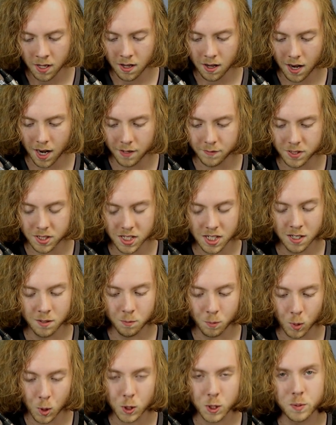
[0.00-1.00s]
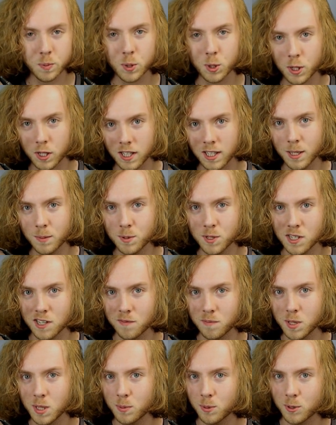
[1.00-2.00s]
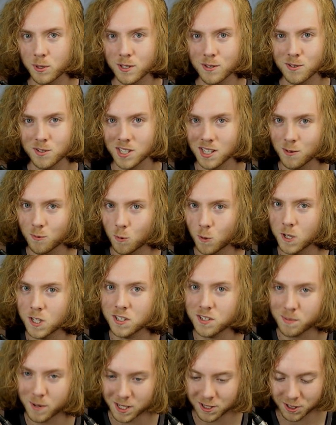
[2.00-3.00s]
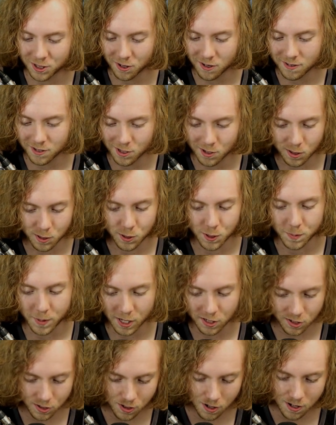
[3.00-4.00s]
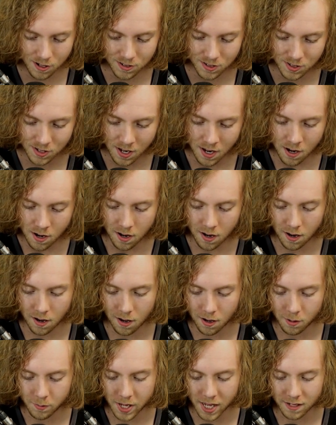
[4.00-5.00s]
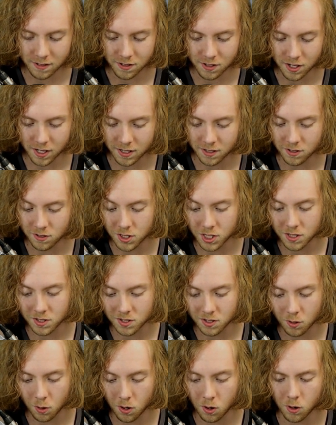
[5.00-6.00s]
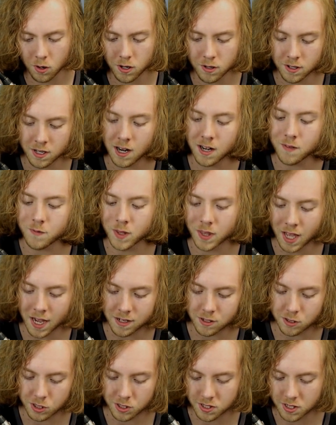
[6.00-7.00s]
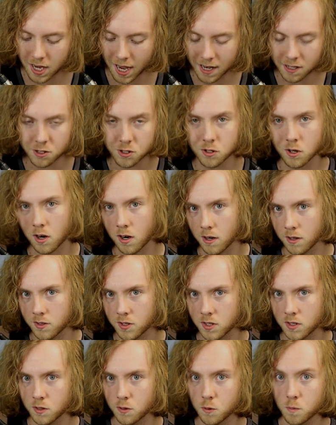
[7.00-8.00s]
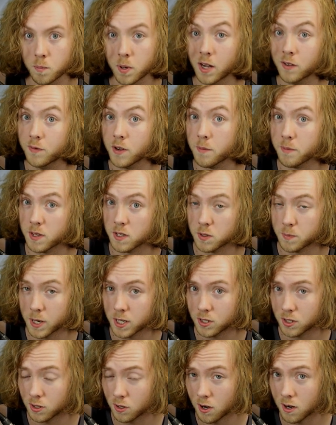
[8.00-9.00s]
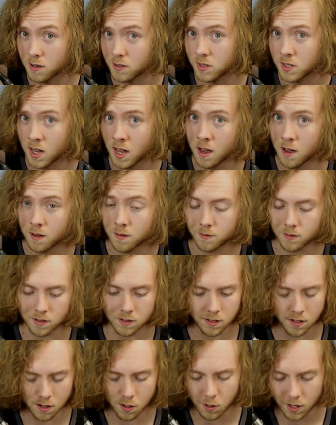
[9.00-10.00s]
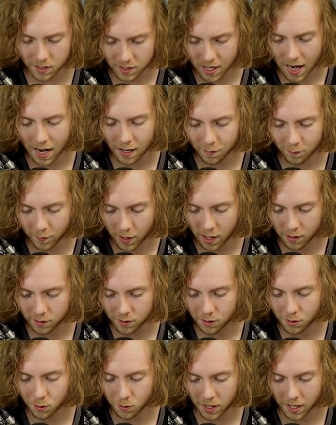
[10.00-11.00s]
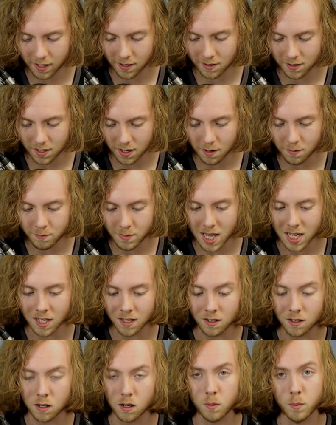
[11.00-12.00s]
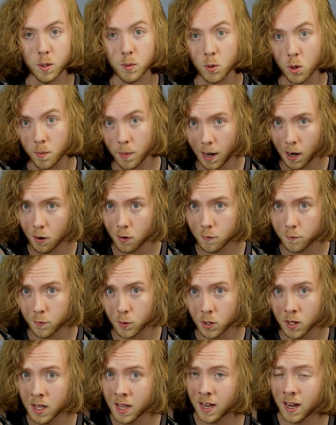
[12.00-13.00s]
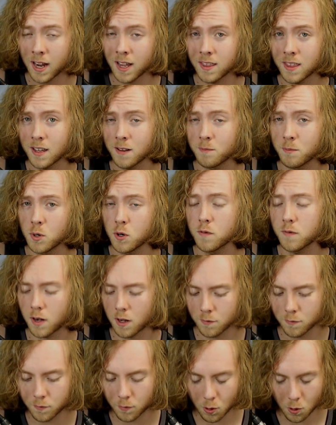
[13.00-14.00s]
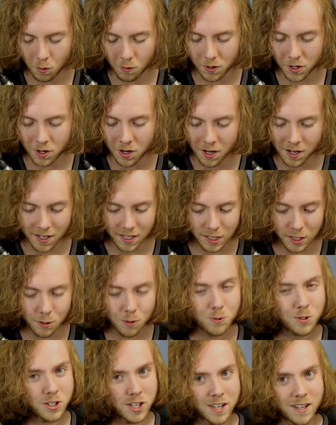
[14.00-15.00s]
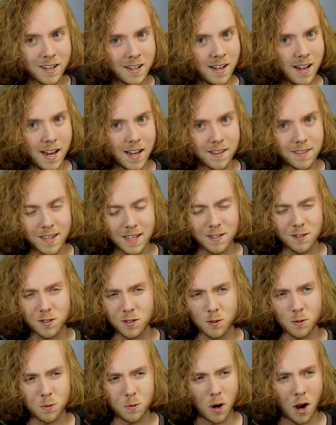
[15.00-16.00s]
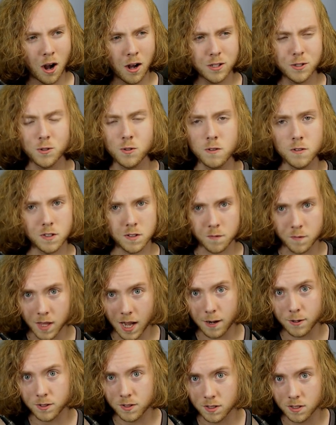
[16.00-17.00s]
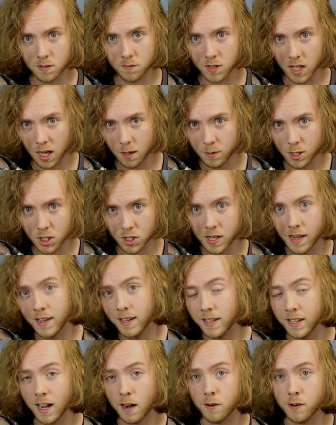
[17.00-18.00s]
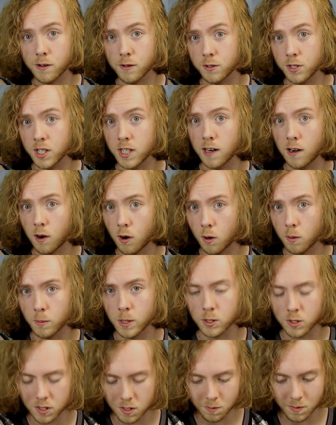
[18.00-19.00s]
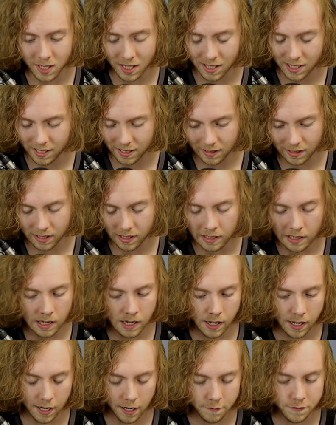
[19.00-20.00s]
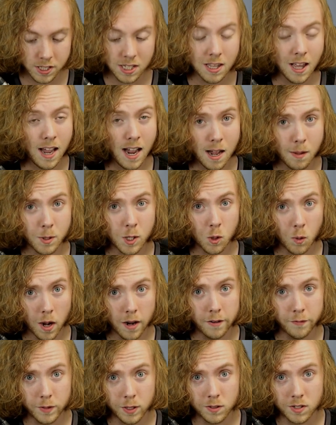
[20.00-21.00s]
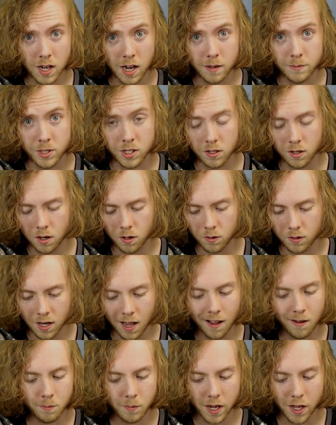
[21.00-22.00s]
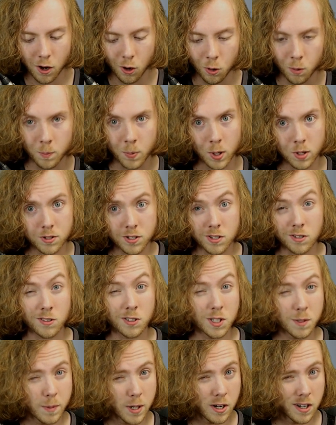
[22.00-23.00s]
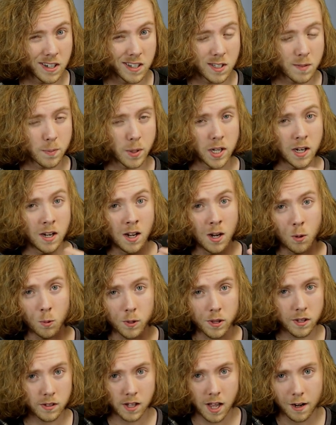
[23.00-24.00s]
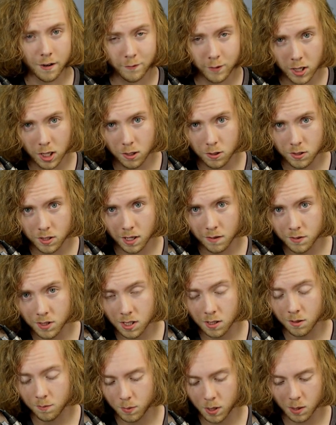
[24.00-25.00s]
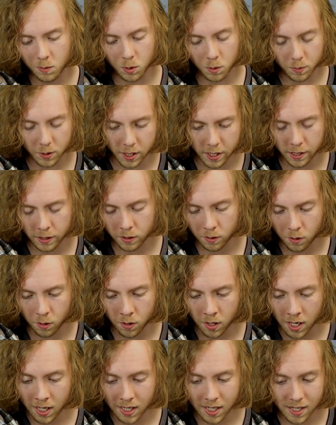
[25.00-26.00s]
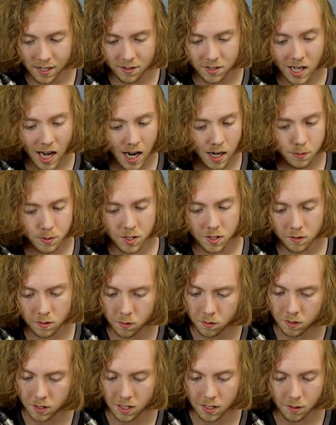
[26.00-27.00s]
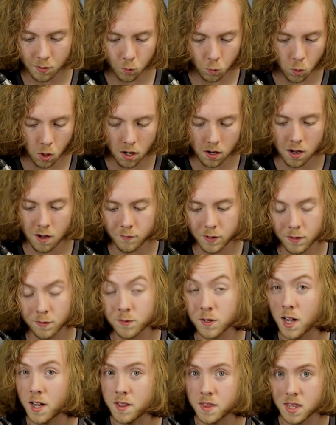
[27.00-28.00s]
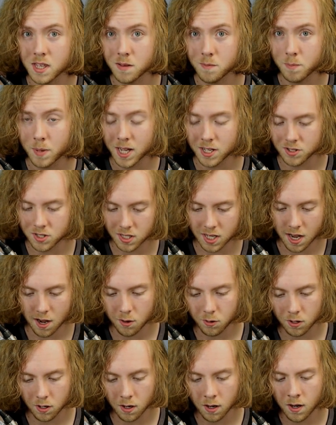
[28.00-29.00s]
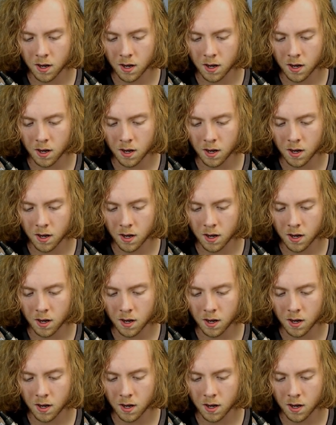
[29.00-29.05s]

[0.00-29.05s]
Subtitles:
I've seen multiple clips of people using one special arts or two special arts, and just, or not even that, just extra arts to buff up the special arts, attack value and make it a little bit more powerful, and then move on forward, use it, and then do hundreds of thousands of damage, taking out Gogeta almost immediately. And I've seen that happen quite a few times, not in my own personal experience, but with a lot of videos I've seen people play through. He is absolutely one of, if not the best counter.